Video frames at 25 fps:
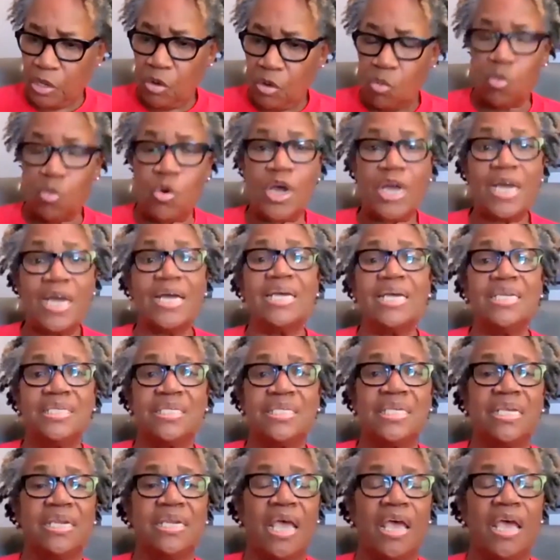
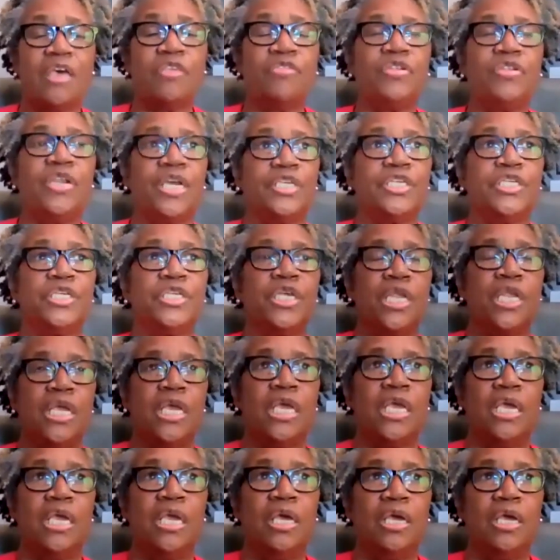was an ethnic
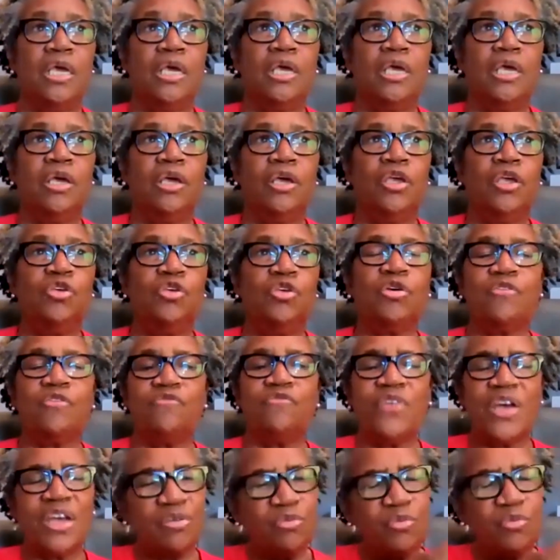city, you could
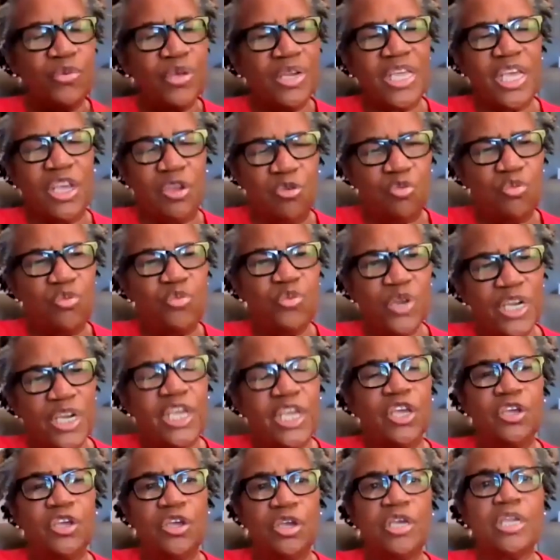find really,
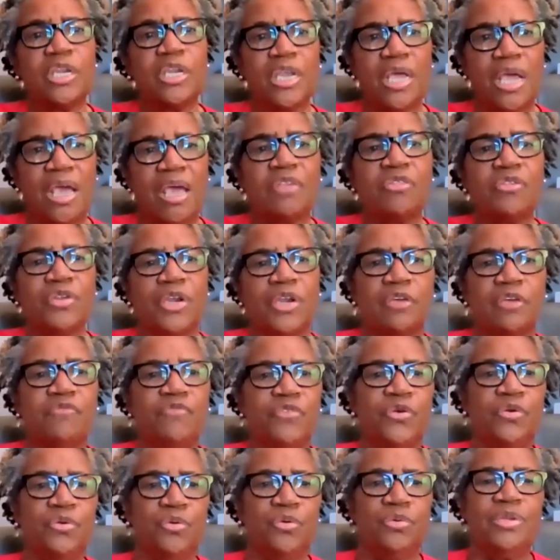really good ethnic
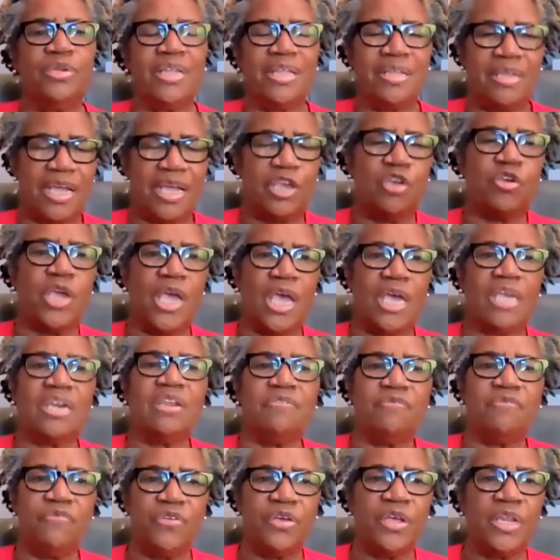food, like you can
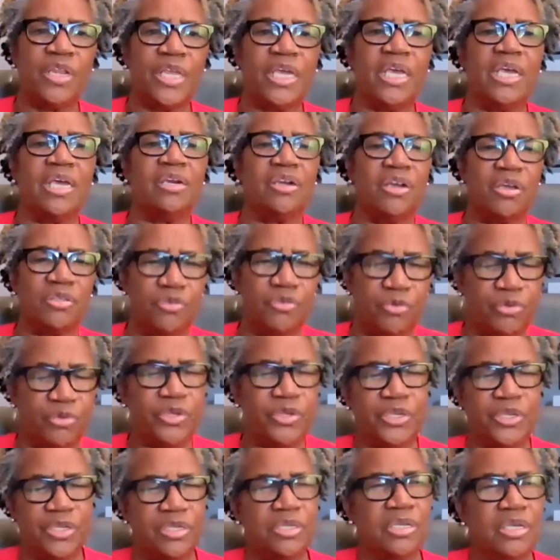in Philly and other
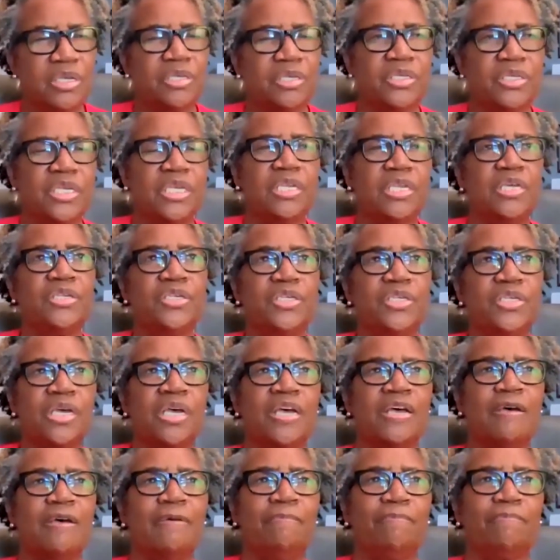cities.
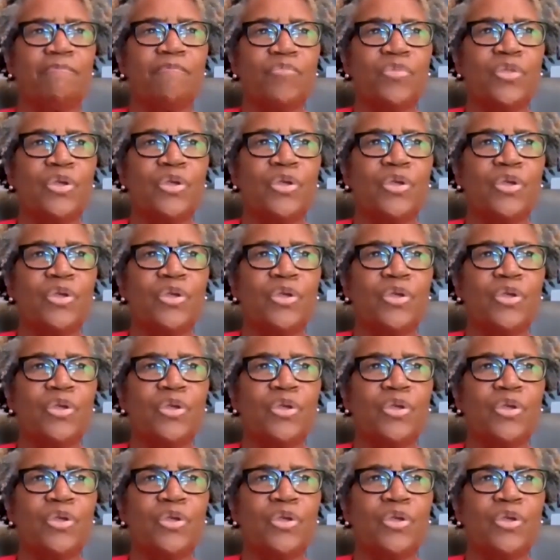Um,